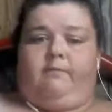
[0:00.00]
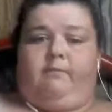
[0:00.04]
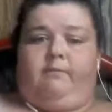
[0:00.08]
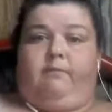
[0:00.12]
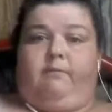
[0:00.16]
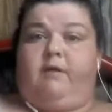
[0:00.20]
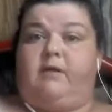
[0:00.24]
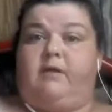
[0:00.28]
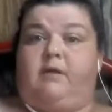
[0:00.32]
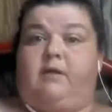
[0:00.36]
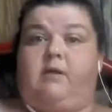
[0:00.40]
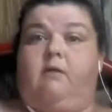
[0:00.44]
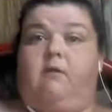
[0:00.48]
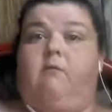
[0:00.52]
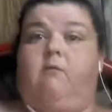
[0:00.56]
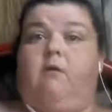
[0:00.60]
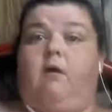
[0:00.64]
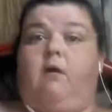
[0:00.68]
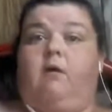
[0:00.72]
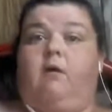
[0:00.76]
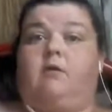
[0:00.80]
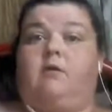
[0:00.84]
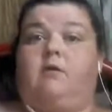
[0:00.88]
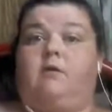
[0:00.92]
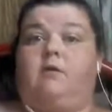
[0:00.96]
but it still
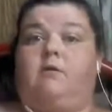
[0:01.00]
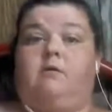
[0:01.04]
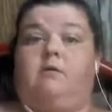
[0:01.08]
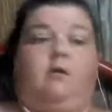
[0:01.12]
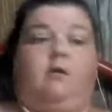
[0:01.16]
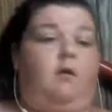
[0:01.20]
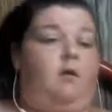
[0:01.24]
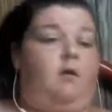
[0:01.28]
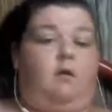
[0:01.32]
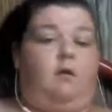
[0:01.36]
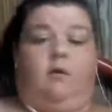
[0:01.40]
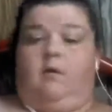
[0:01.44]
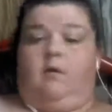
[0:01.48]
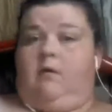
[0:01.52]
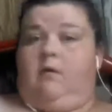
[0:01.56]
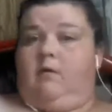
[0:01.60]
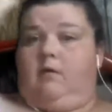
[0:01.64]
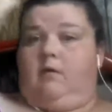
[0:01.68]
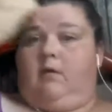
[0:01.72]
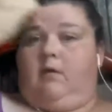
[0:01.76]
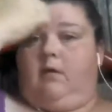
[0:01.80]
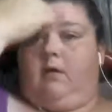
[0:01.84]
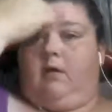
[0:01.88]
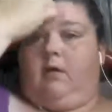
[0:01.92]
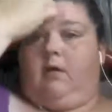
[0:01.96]
works.
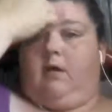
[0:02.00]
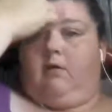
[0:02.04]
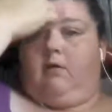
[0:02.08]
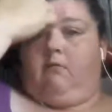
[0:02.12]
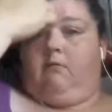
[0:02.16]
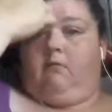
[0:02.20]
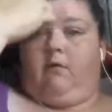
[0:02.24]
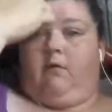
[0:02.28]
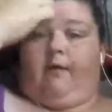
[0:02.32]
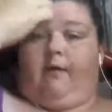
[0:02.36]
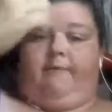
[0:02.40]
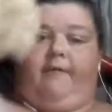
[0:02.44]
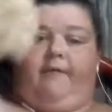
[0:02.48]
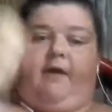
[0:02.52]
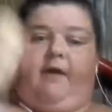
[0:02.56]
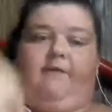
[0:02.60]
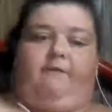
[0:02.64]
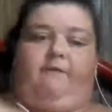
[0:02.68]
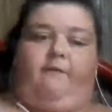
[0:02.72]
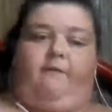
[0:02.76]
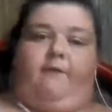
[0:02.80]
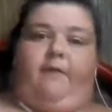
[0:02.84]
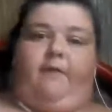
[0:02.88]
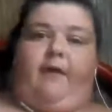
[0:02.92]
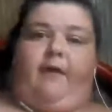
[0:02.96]
Knock on wood, I'm
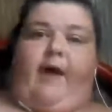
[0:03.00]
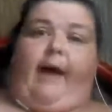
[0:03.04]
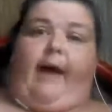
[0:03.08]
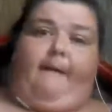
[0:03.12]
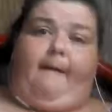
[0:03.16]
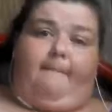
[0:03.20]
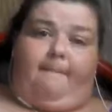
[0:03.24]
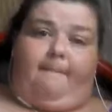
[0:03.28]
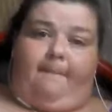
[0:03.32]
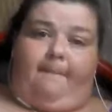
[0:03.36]
thankful for that.